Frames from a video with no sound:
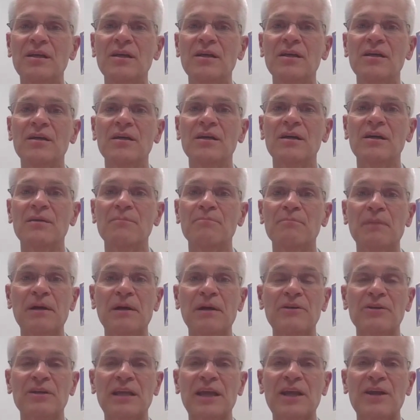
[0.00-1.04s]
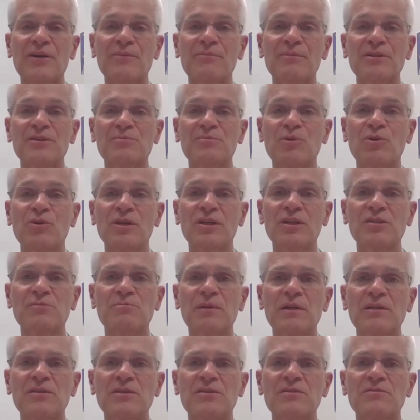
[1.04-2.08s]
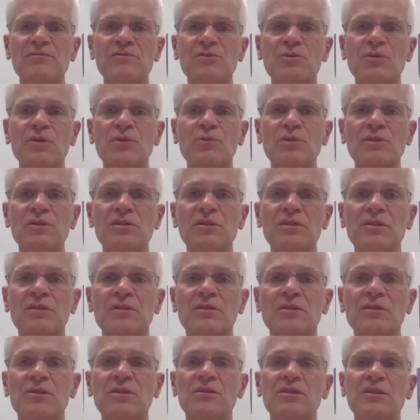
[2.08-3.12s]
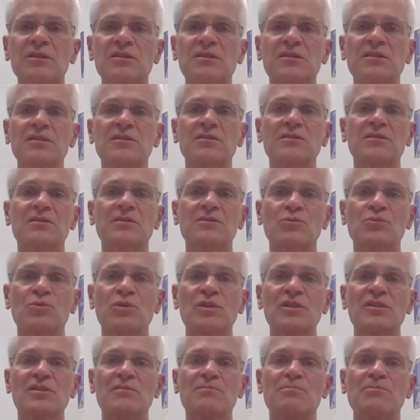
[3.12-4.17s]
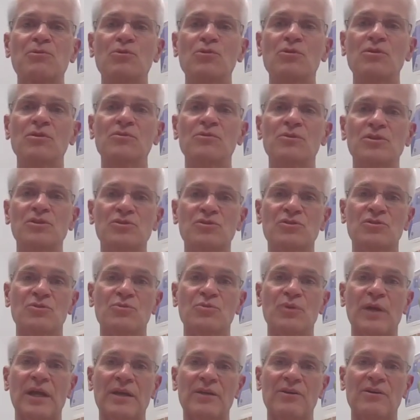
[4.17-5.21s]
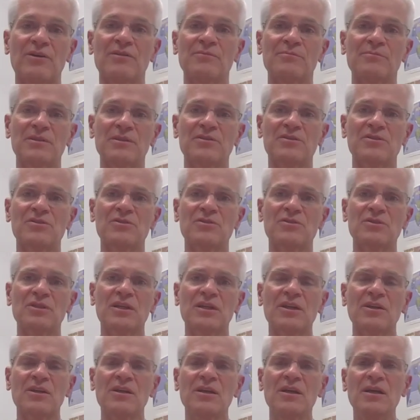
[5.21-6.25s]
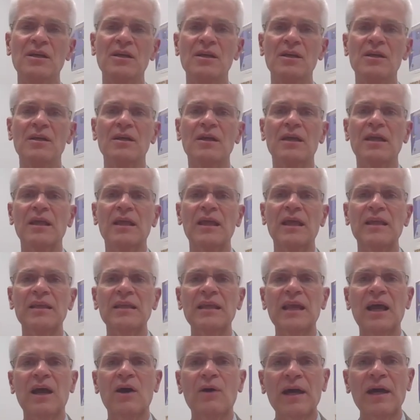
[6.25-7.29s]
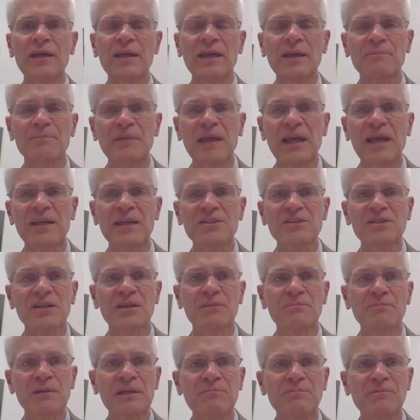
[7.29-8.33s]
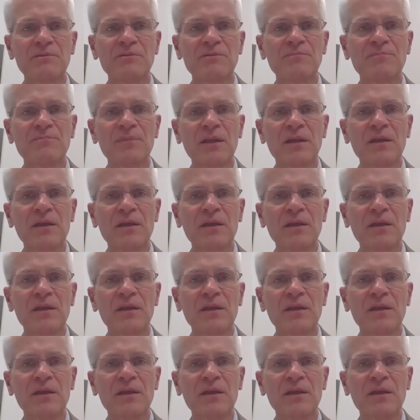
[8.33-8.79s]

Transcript: Better care, but it's more expensive. So it would clearly tilt the risk pool, which could wreck all of Minnesota Care. Anyhow, I kept asking people,